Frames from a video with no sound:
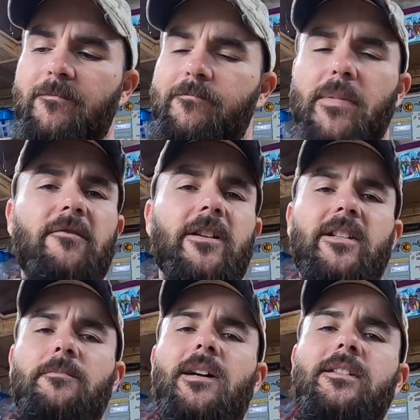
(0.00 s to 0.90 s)
be
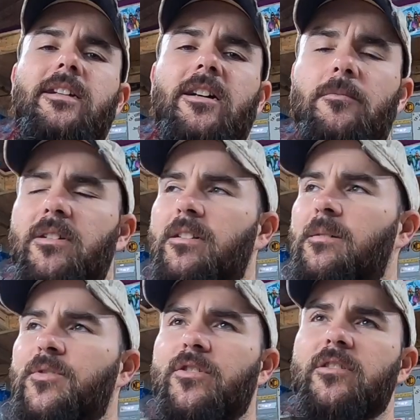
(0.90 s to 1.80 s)
ready by now, but
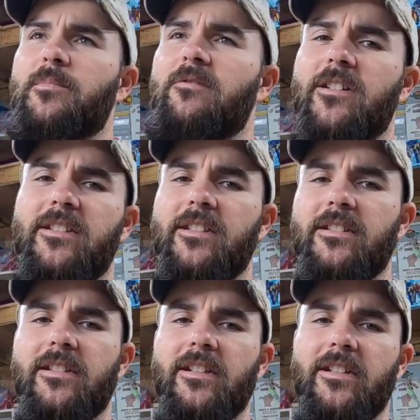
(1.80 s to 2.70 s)
I'm sure it'll be ready
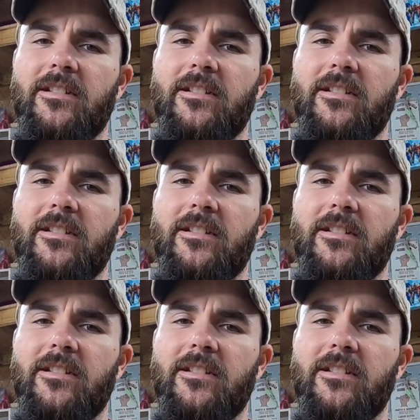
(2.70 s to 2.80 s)
any day.